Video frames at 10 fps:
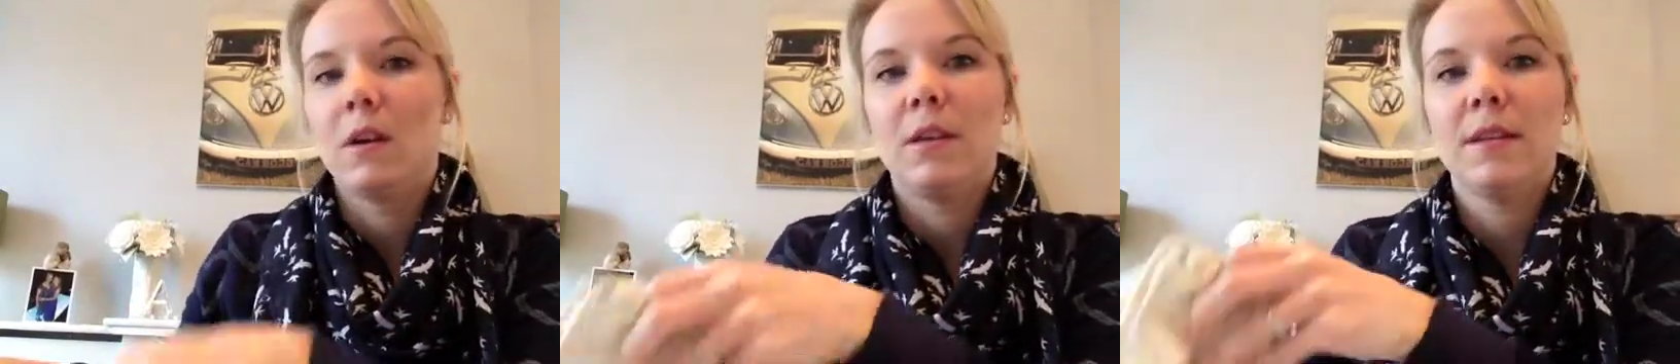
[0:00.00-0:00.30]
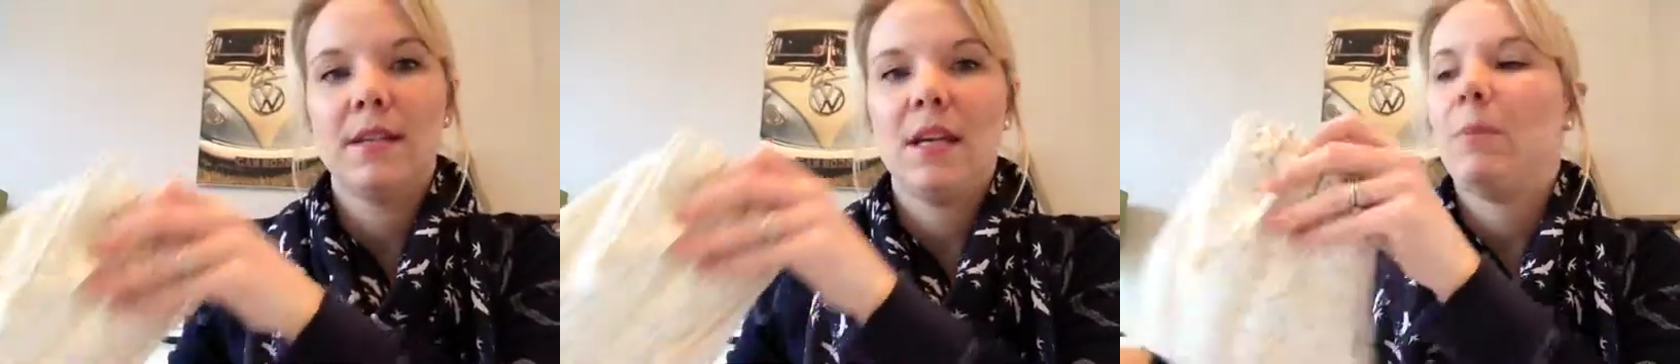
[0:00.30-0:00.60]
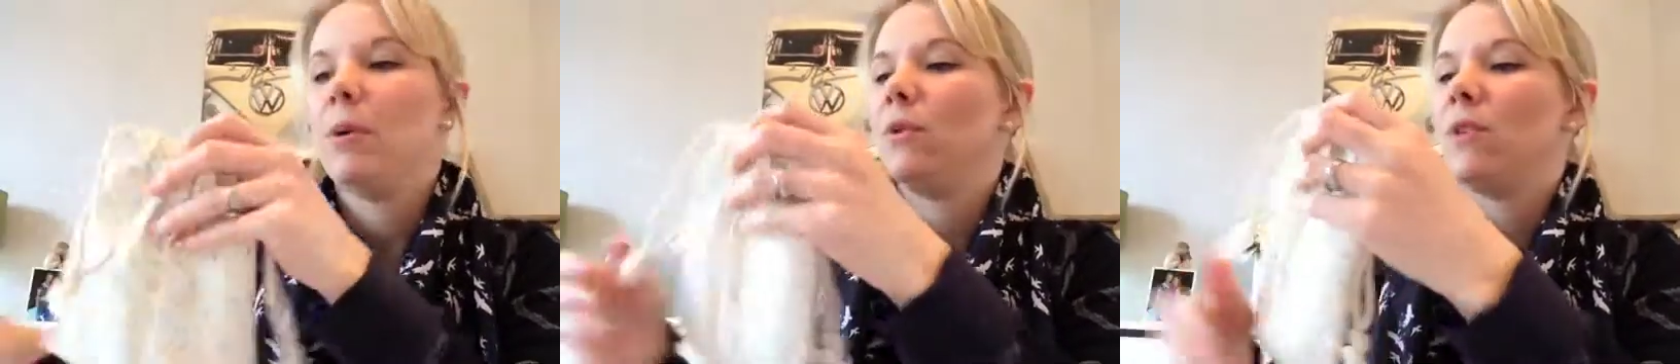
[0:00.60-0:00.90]
The
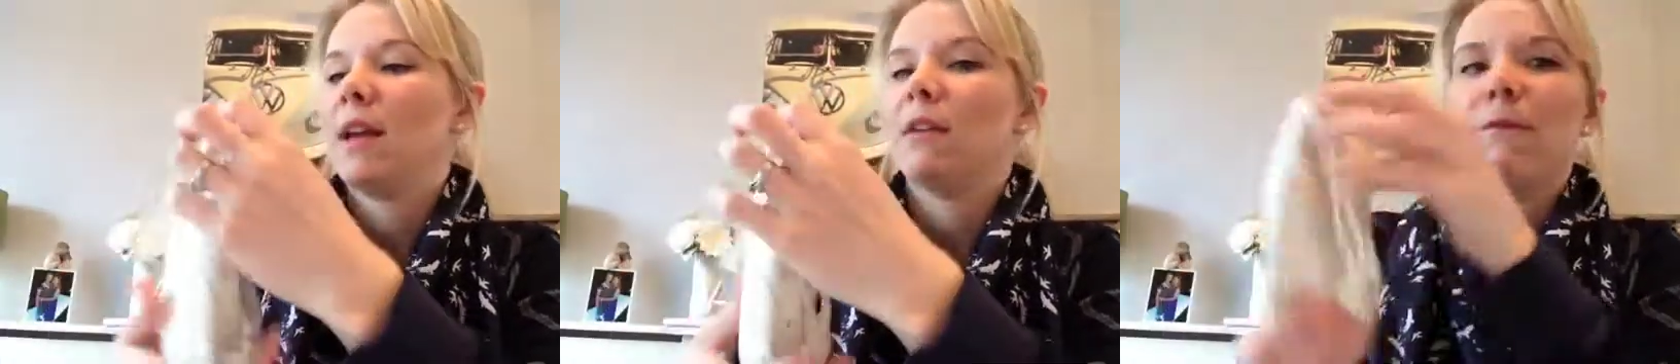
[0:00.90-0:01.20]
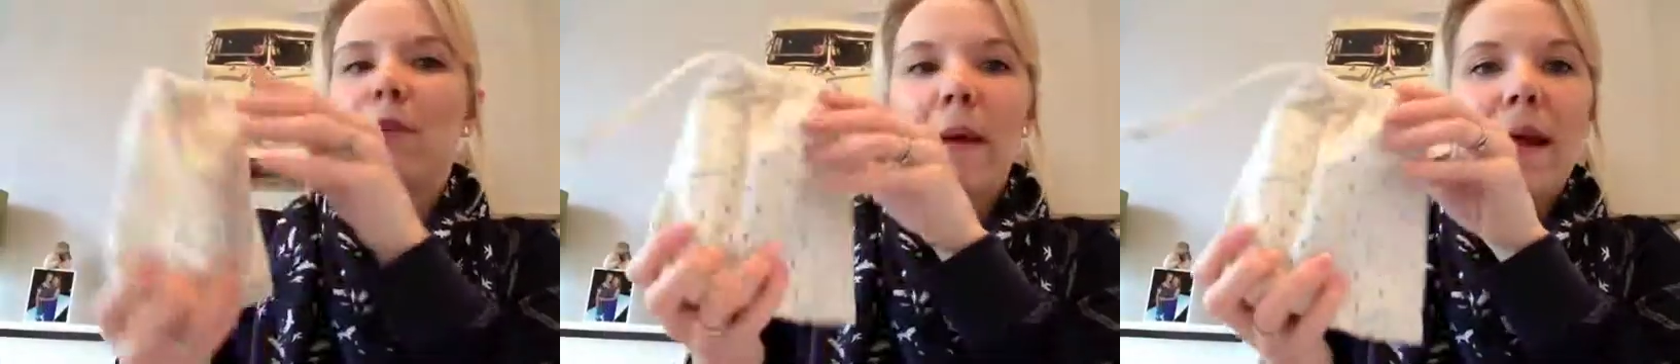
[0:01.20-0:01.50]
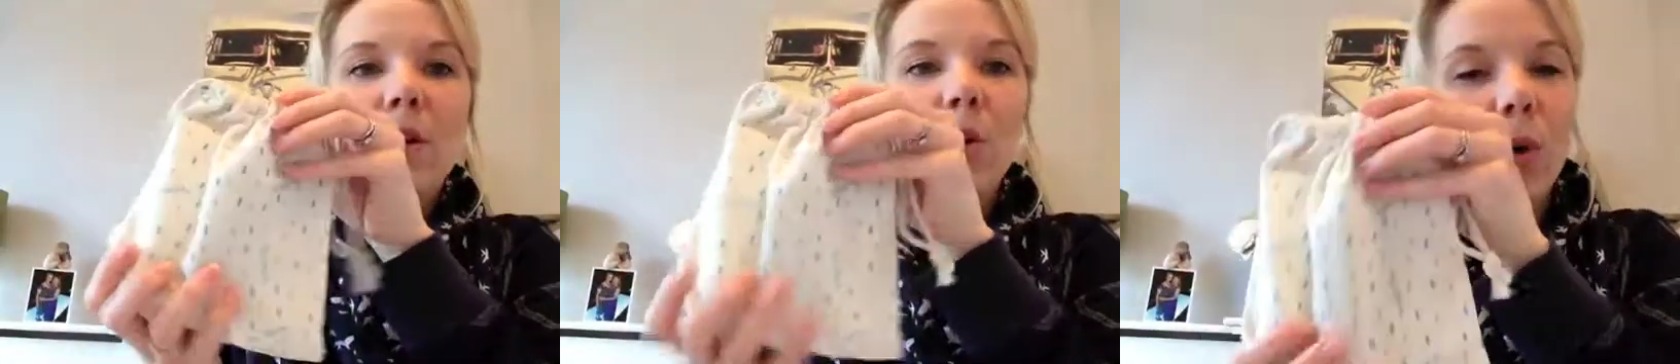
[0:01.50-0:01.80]
staple thing for
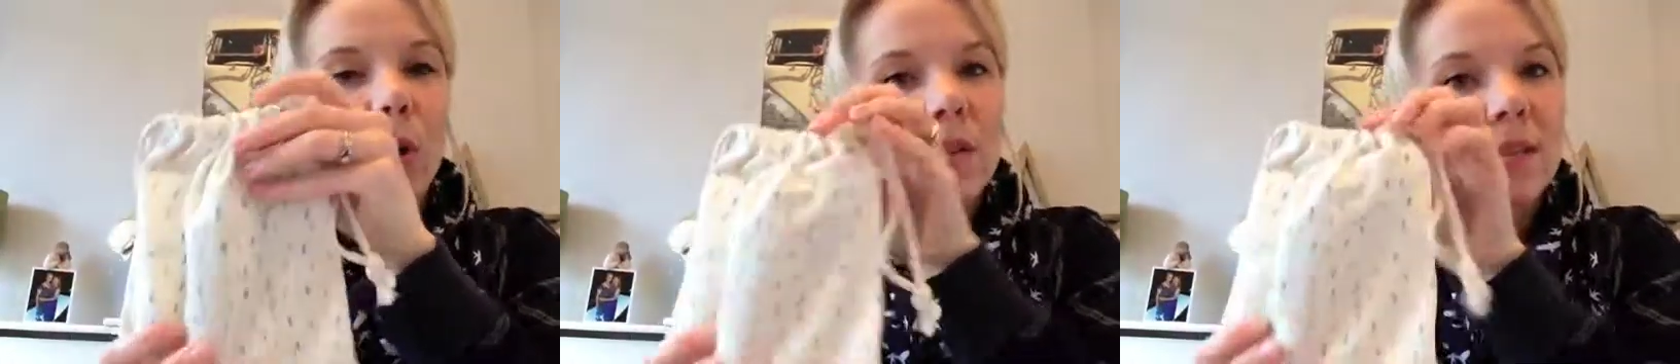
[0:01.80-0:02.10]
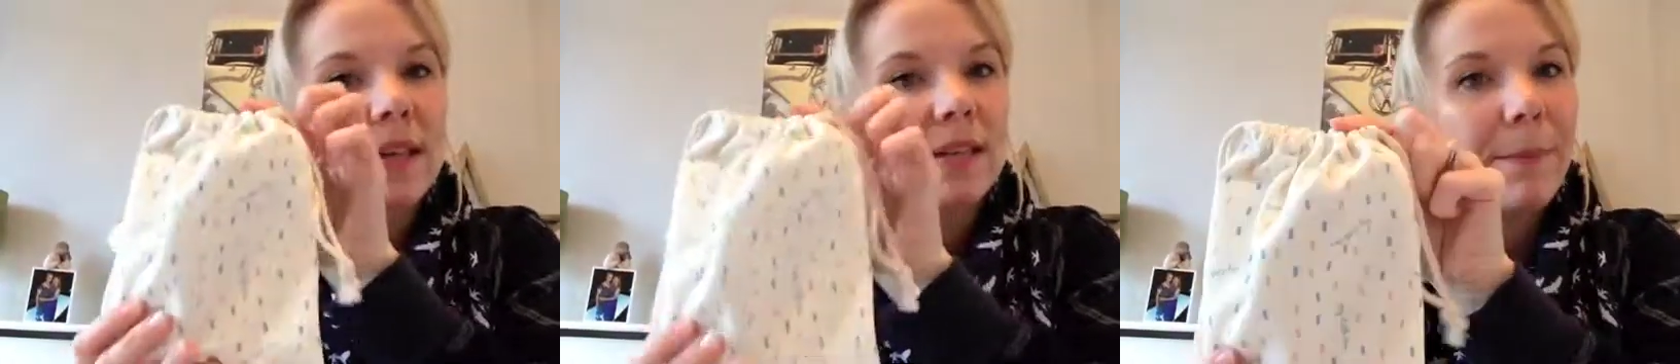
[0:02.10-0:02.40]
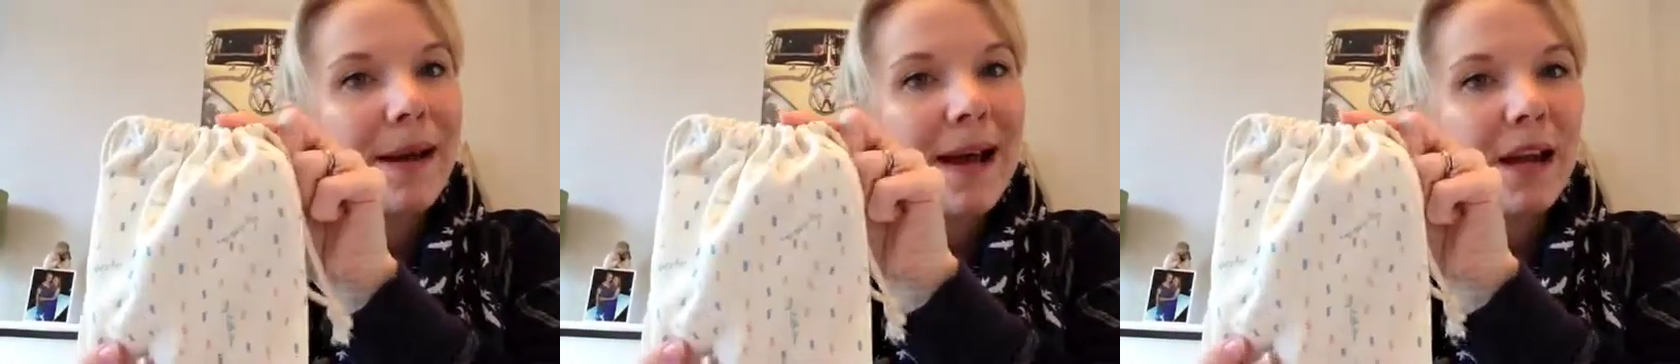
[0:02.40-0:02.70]
my little box is a
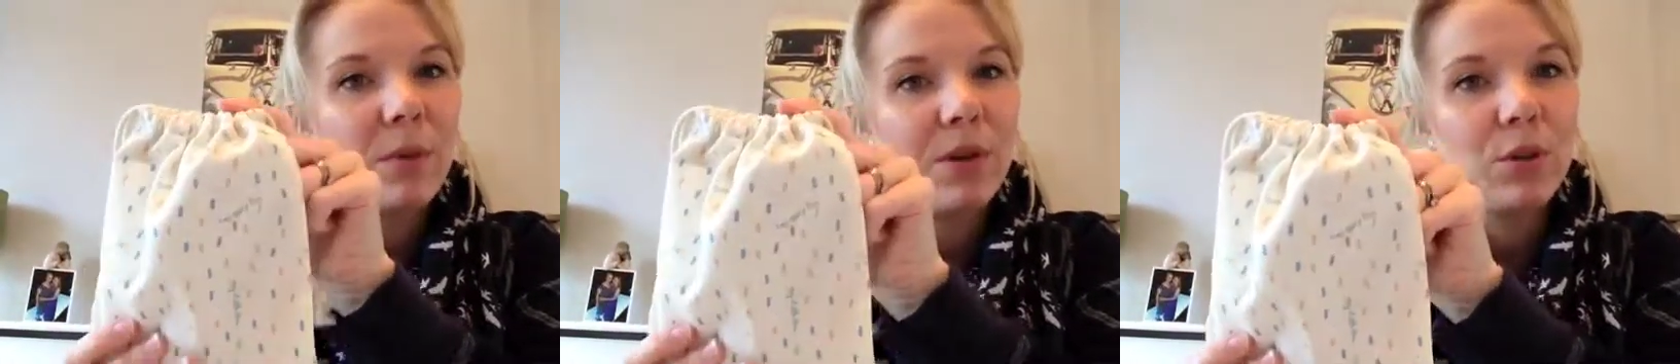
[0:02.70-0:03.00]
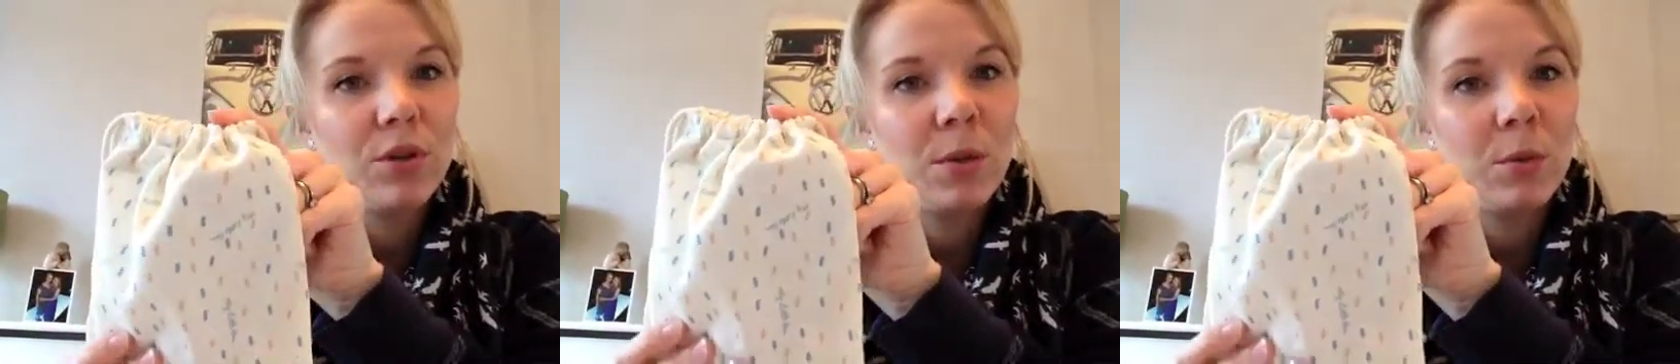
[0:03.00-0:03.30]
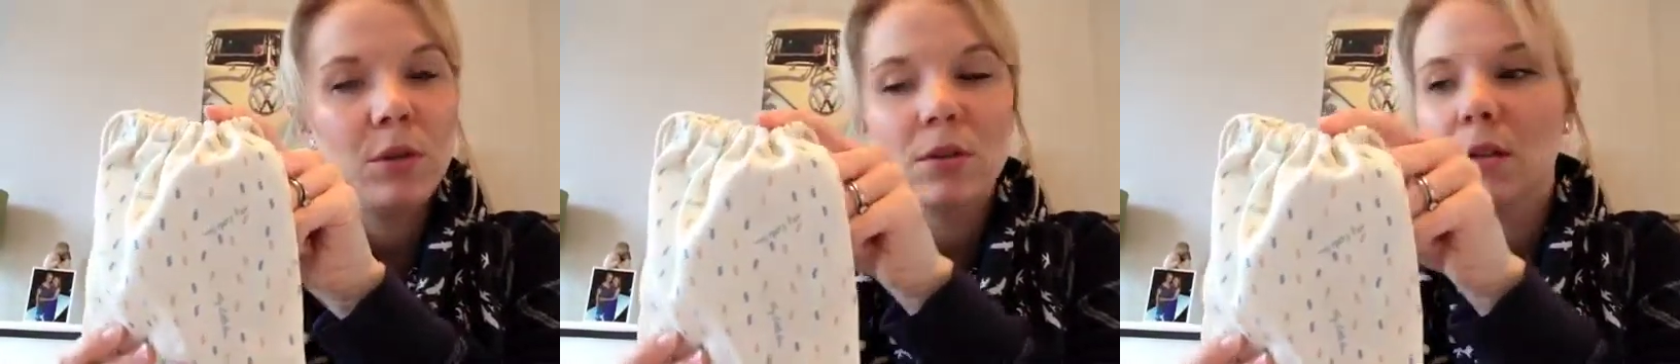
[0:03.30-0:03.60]
bag with beauty
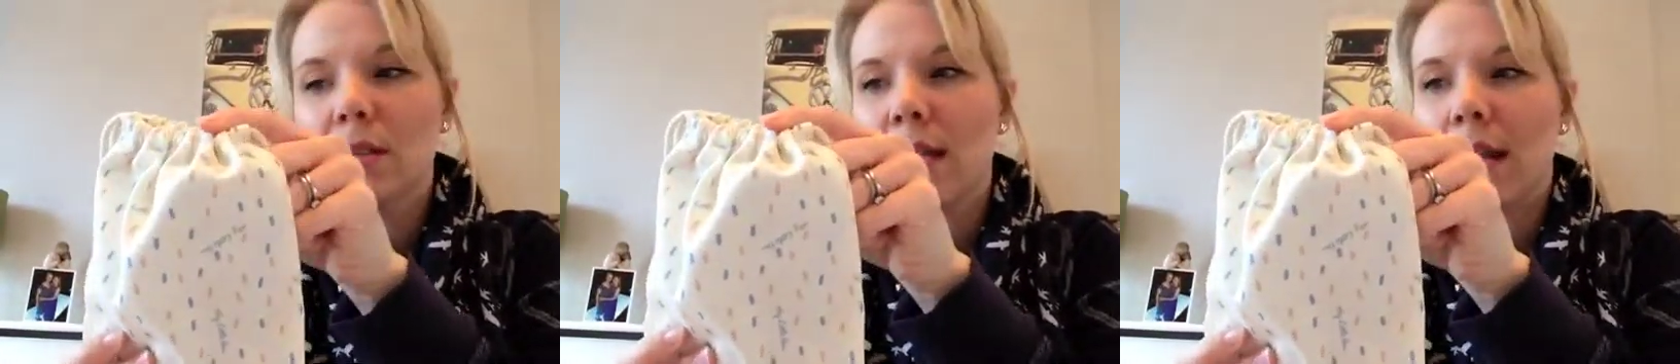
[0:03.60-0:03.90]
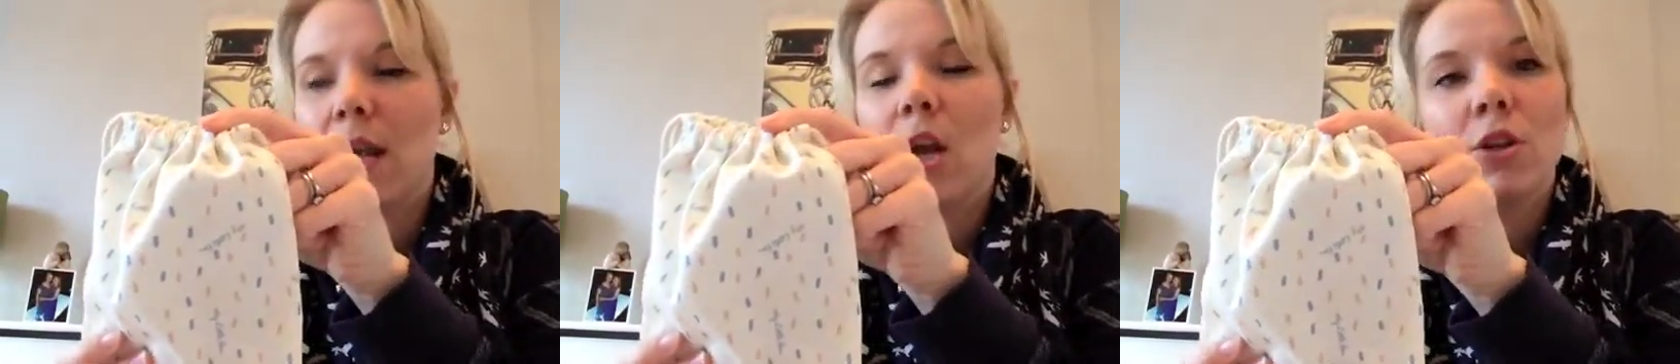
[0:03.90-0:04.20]
products in it.